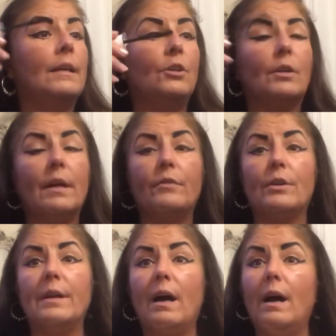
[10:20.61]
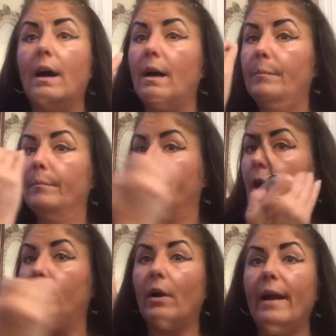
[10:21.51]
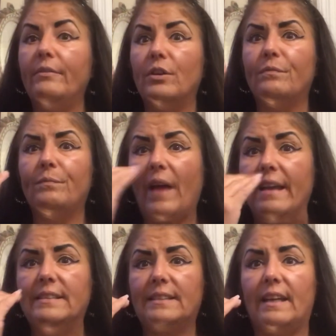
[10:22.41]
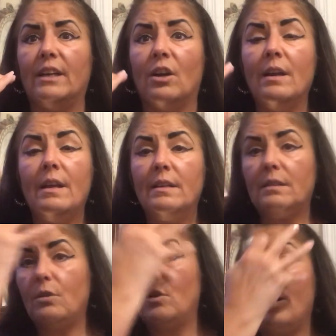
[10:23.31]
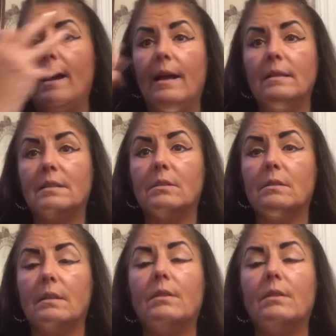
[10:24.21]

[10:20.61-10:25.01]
you're covering up over half your face here, so your eyes is